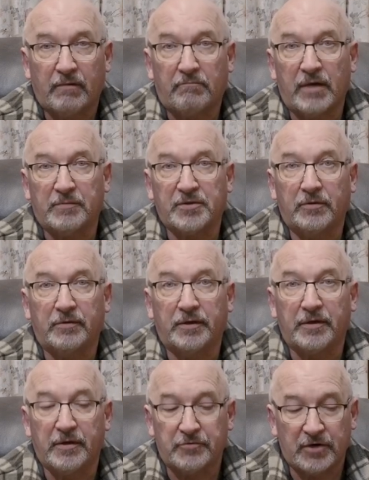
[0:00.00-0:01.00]

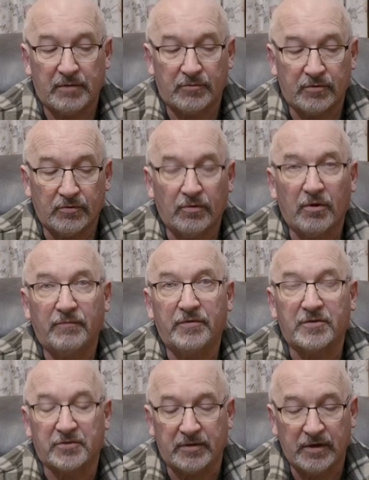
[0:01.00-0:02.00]
absolutely no drama at all,
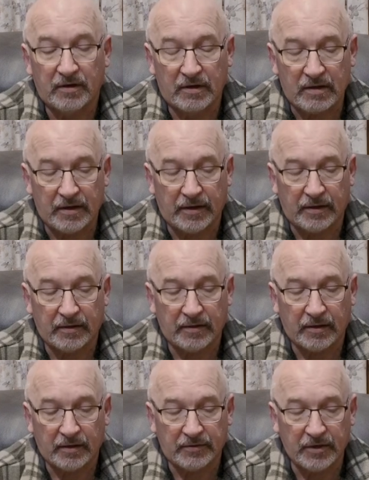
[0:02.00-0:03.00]
obviously. And
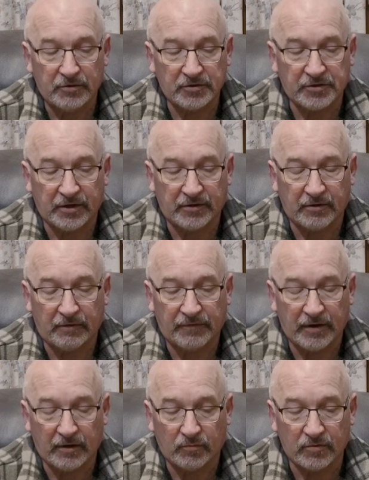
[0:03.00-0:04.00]
the interesting thing I
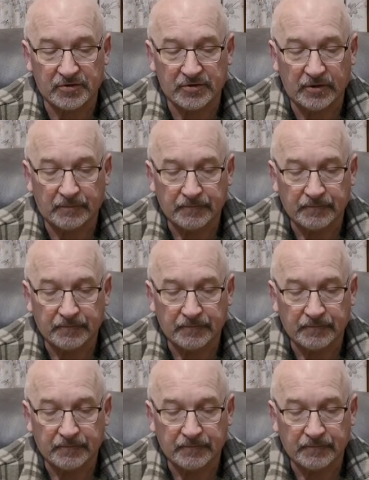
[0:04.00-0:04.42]
found was that